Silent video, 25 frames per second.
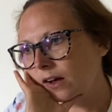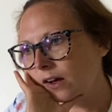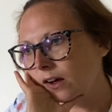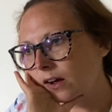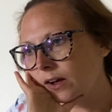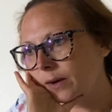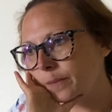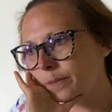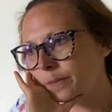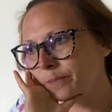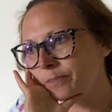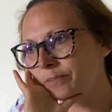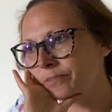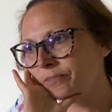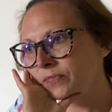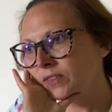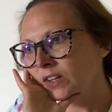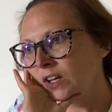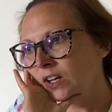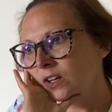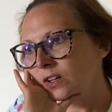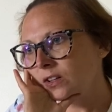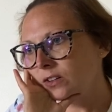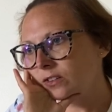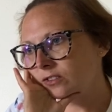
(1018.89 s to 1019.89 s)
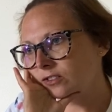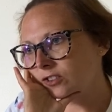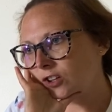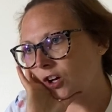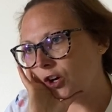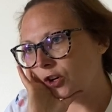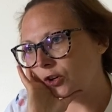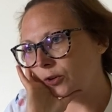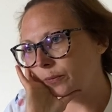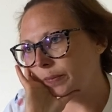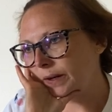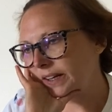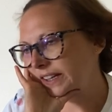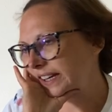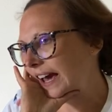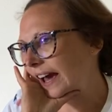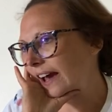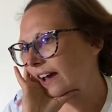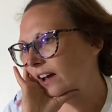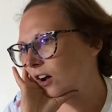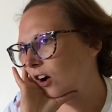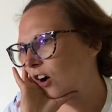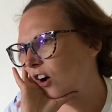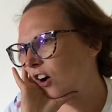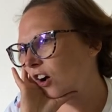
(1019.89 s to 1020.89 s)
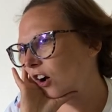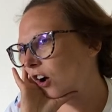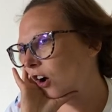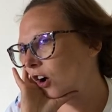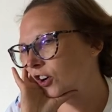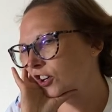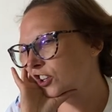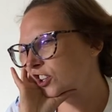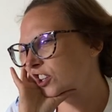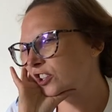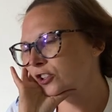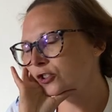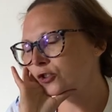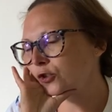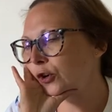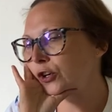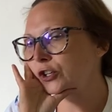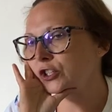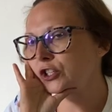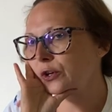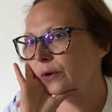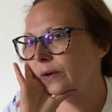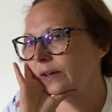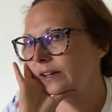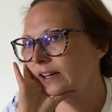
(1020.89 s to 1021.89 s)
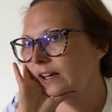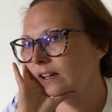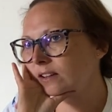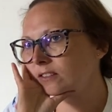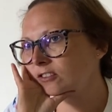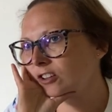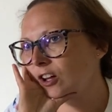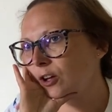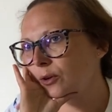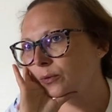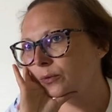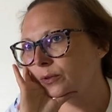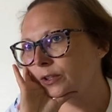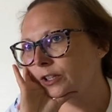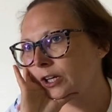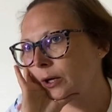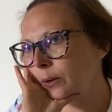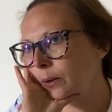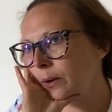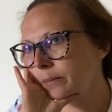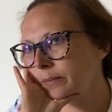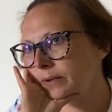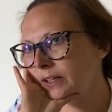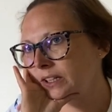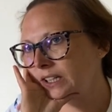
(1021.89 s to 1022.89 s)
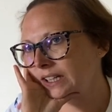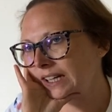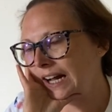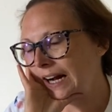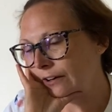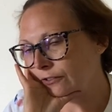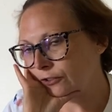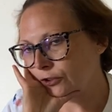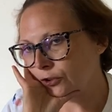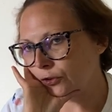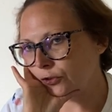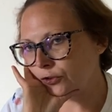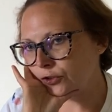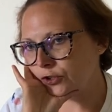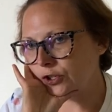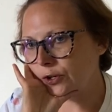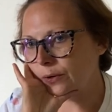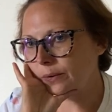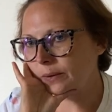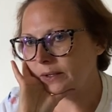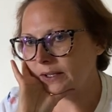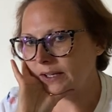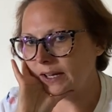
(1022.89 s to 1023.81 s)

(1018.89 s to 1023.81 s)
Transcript: Um, so, but yeah, I, I, enjoy doing it. So, you know, I'm going to carry on doing